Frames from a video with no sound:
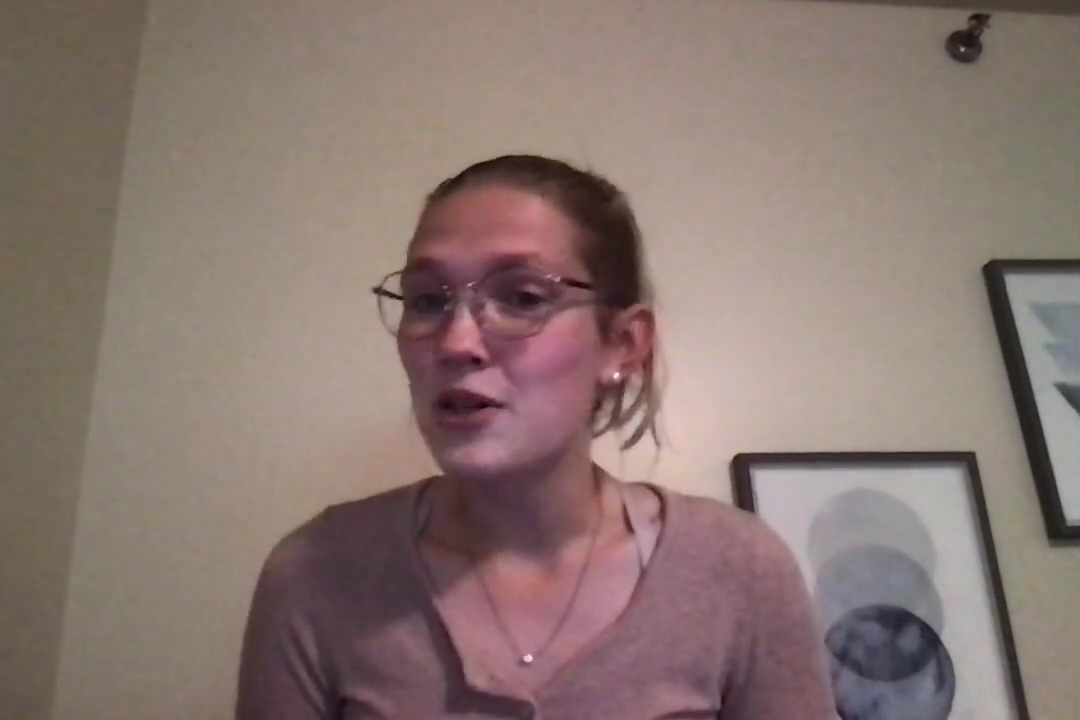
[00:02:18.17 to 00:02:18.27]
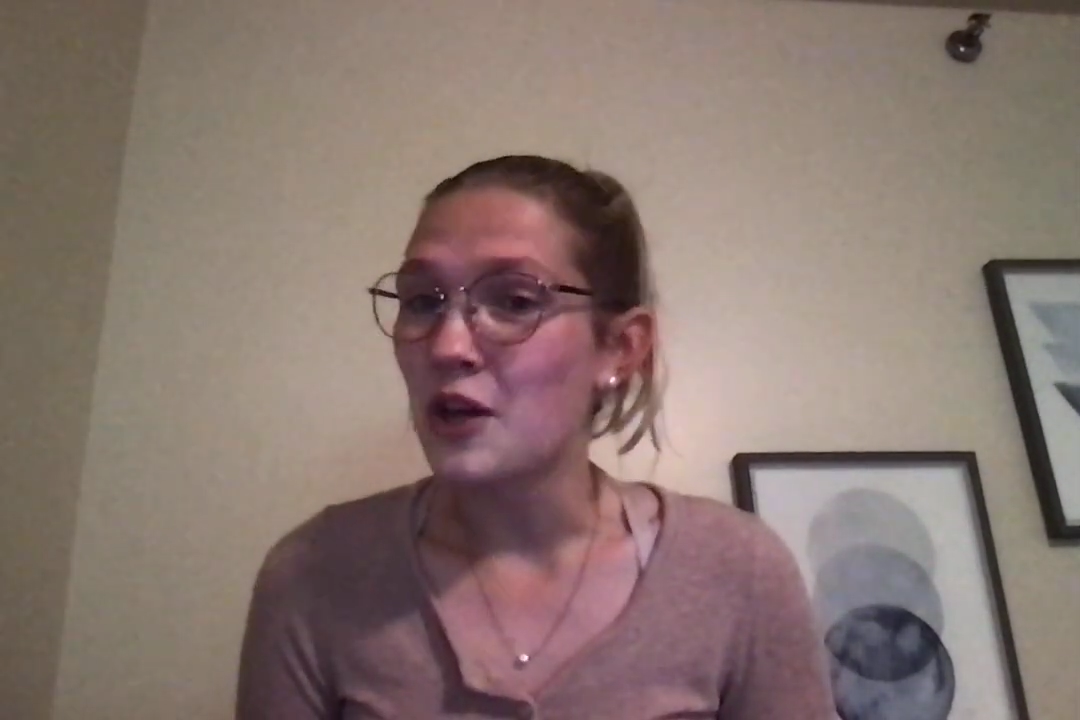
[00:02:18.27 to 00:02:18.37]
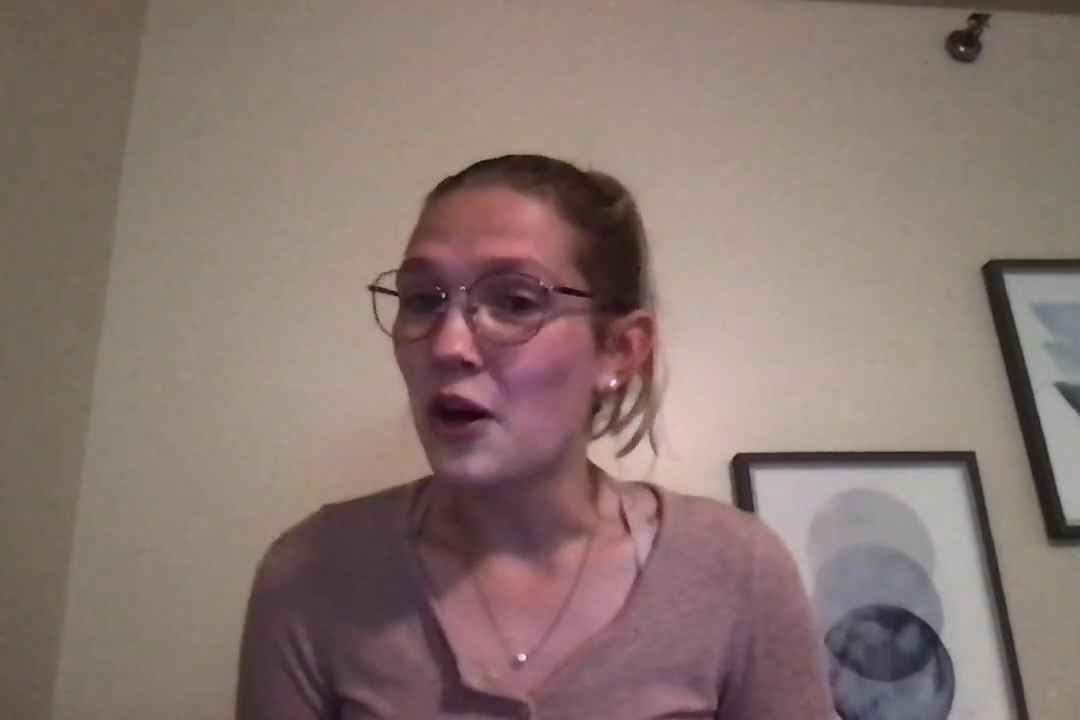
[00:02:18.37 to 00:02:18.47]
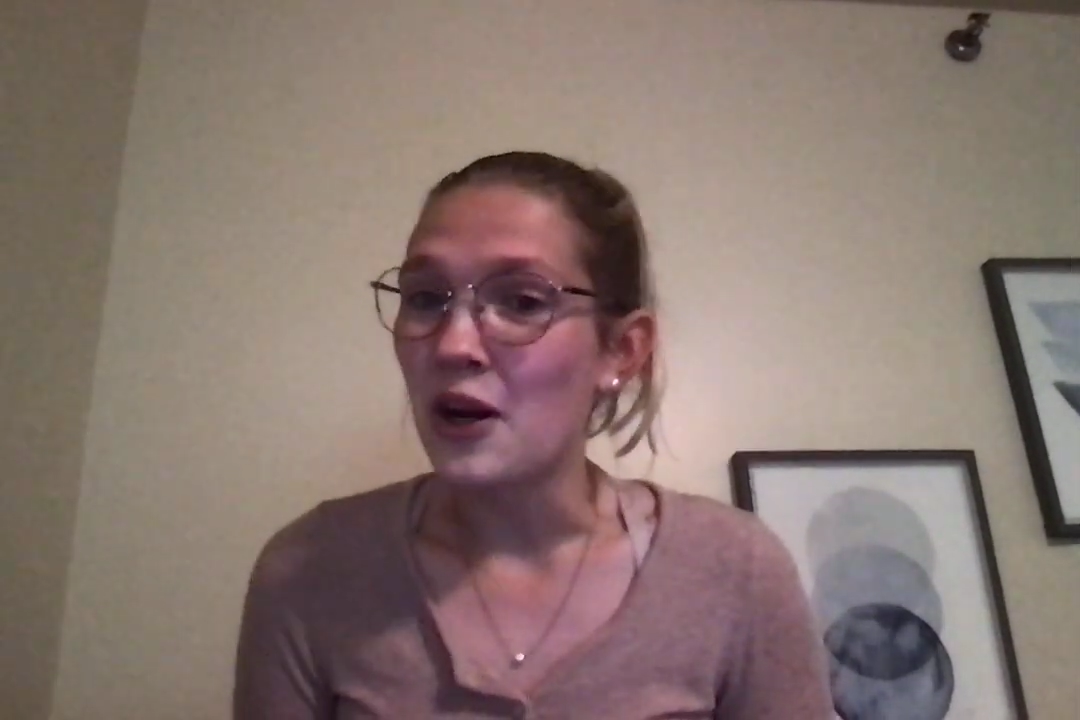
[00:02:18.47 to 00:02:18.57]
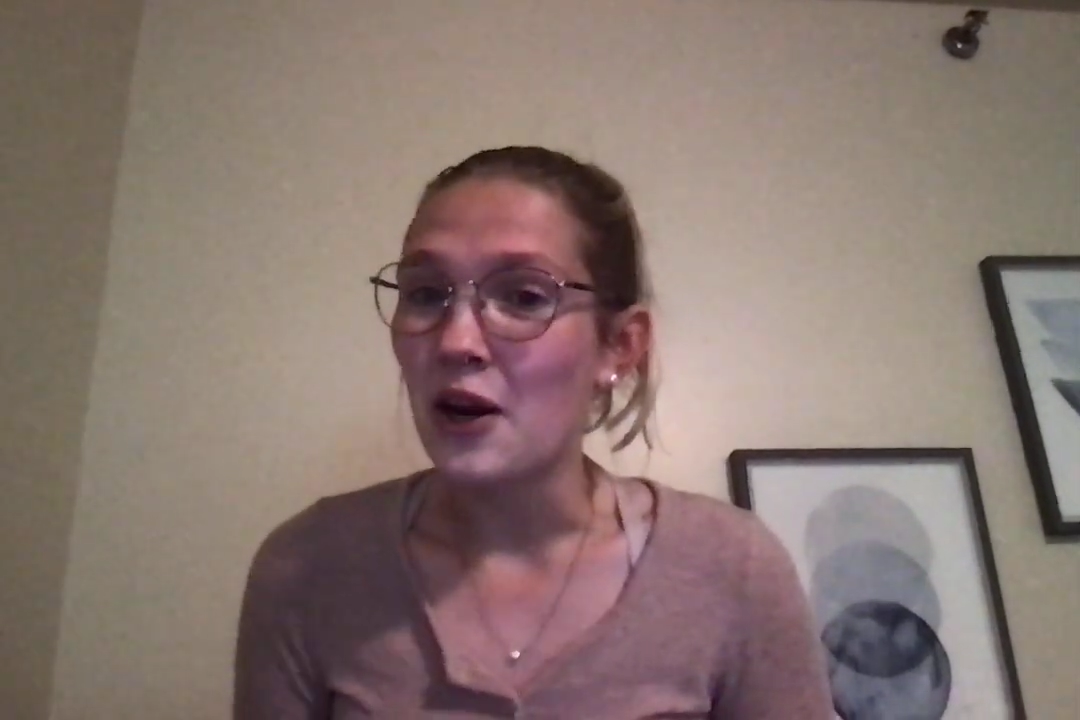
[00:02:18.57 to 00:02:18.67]

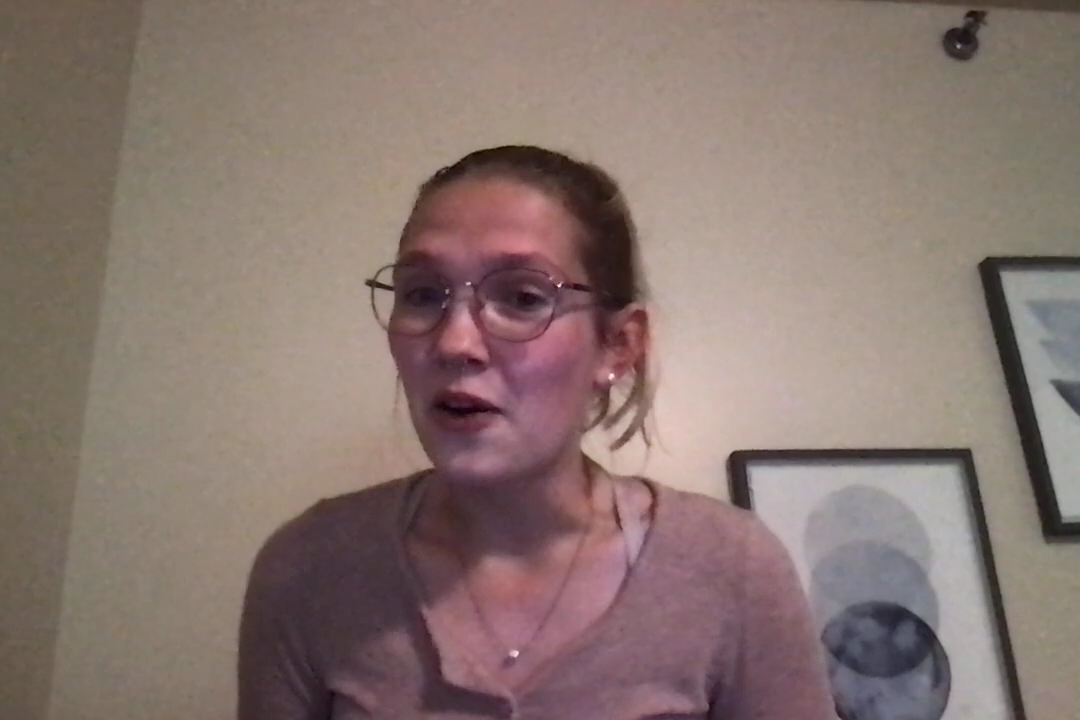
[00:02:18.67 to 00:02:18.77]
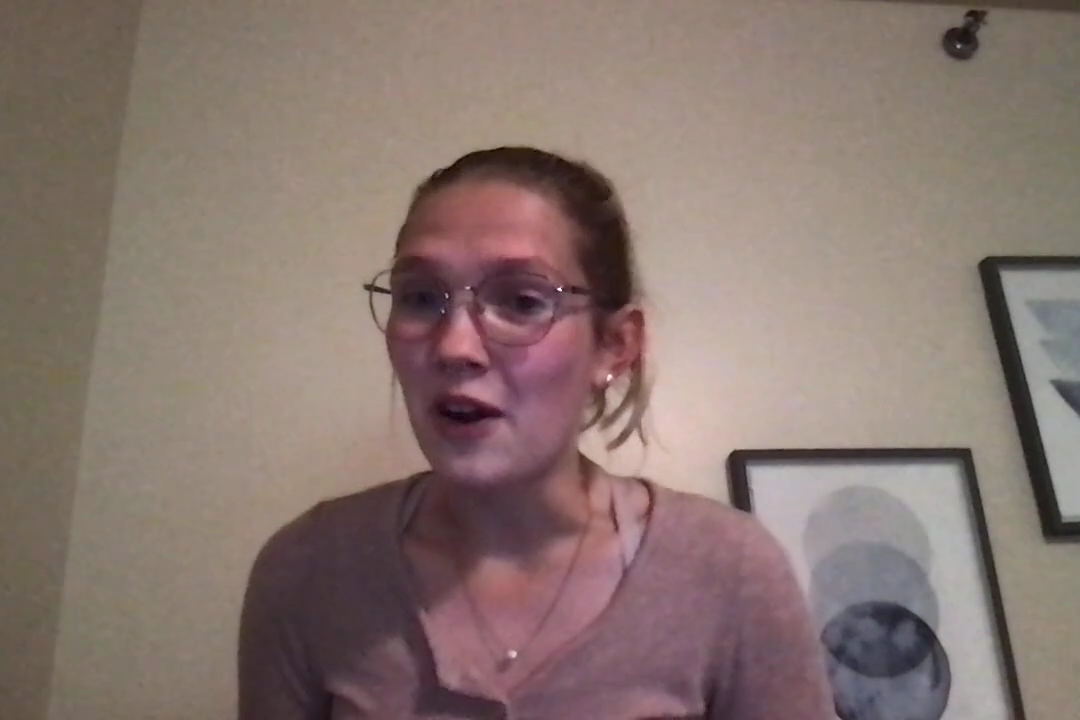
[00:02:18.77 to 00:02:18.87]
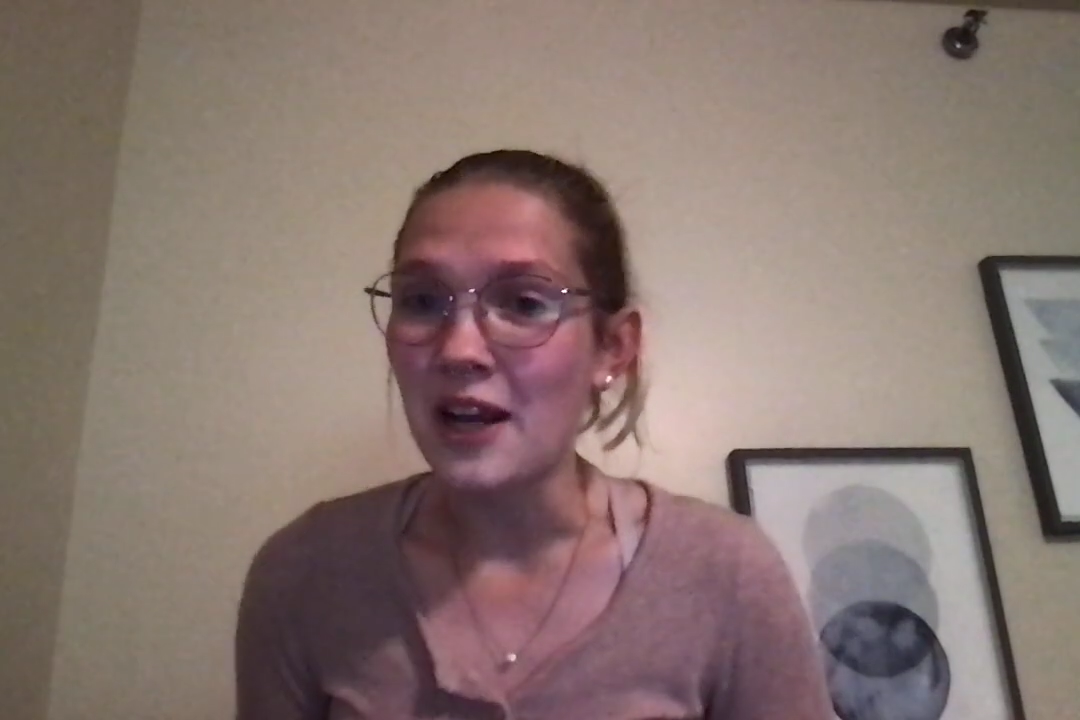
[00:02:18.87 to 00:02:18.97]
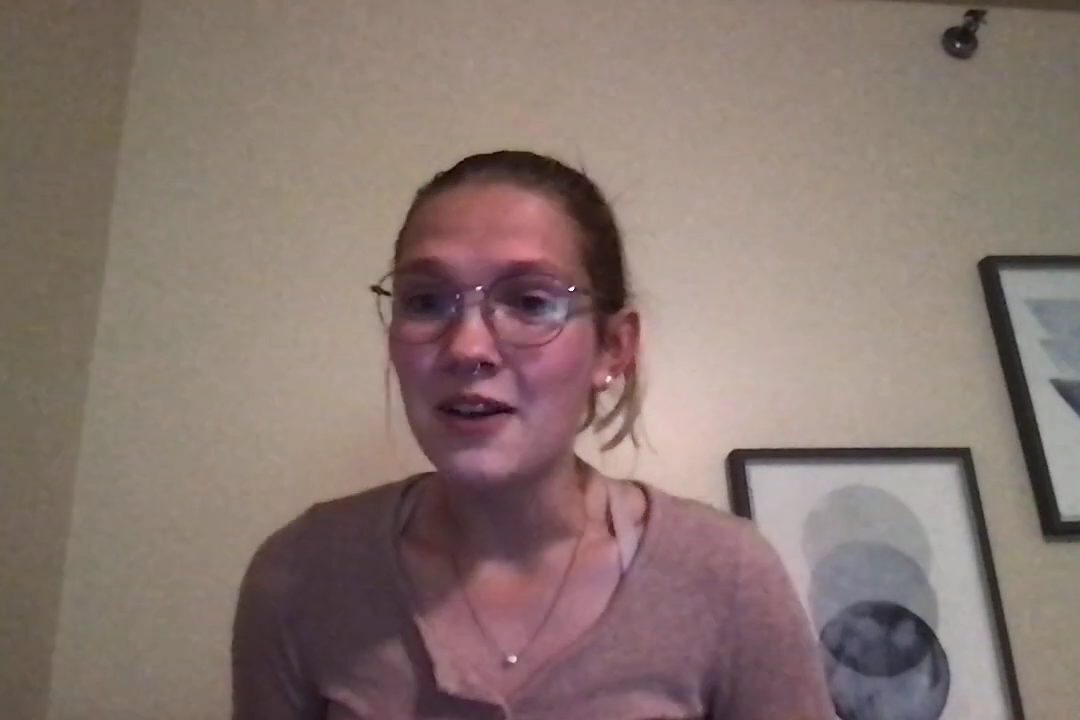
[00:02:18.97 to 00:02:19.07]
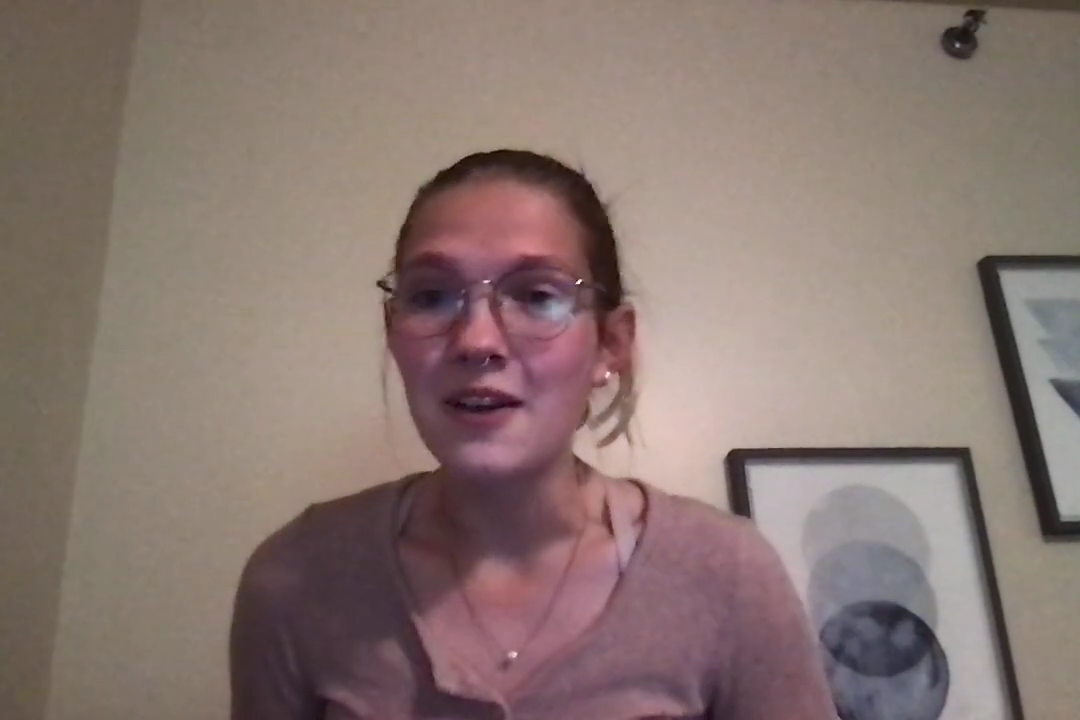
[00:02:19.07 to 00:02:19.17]
aren't
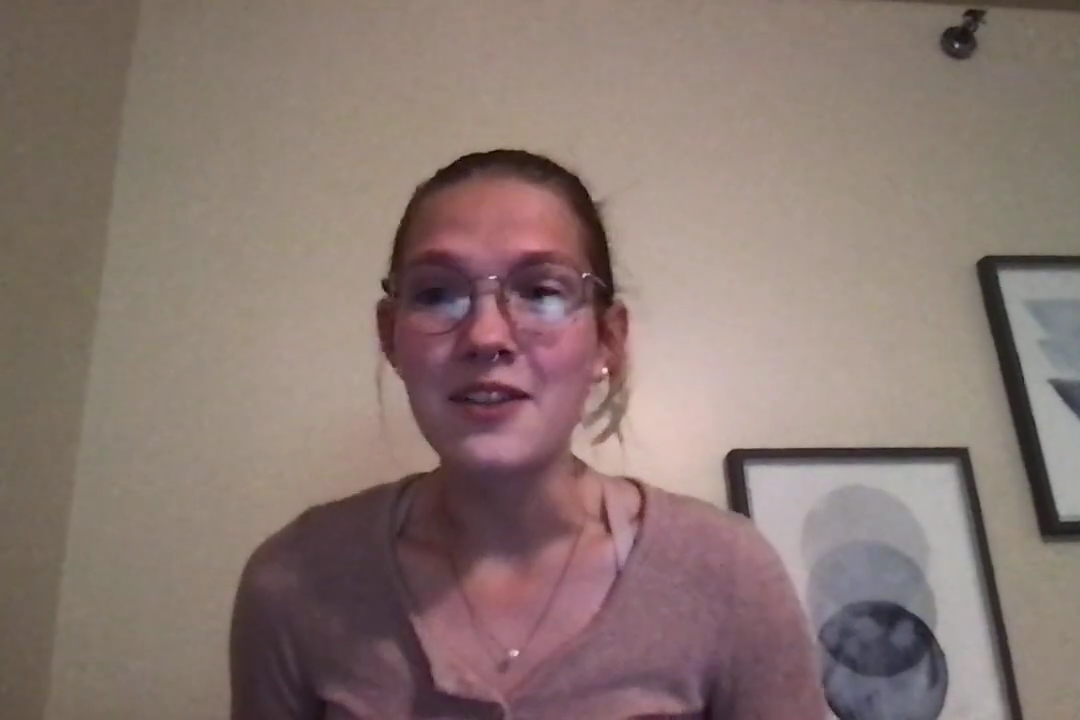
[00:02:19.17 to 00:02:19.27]
great